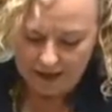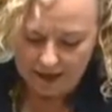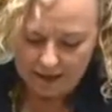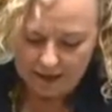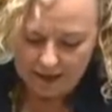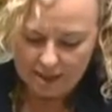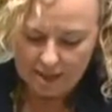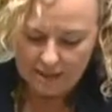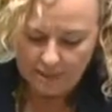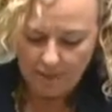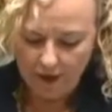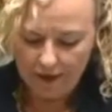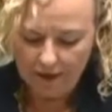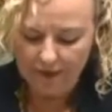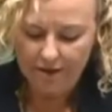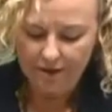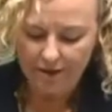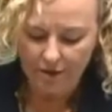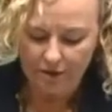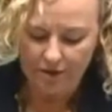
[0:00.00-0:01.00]
despite
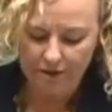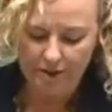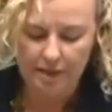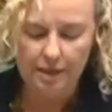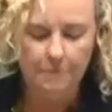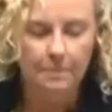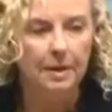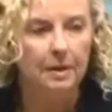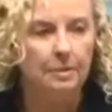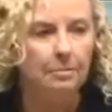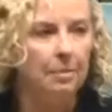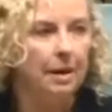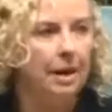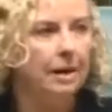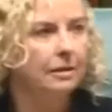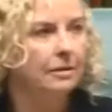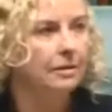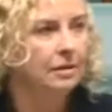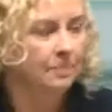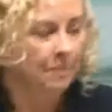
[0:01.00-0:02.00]
the nonsense being
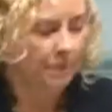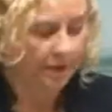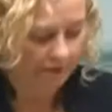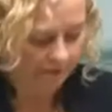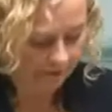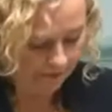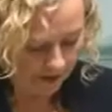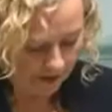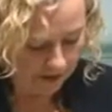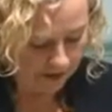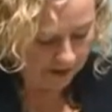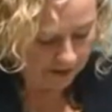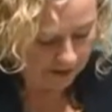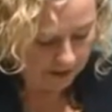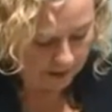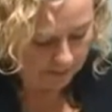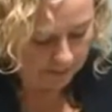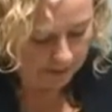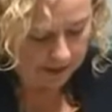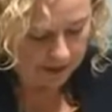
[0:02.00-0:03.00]
peddled by the
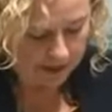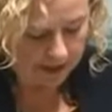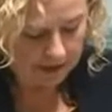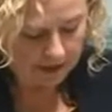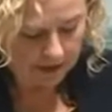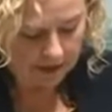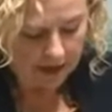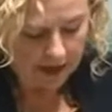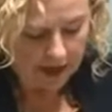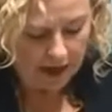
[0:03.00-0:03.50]
finance minister.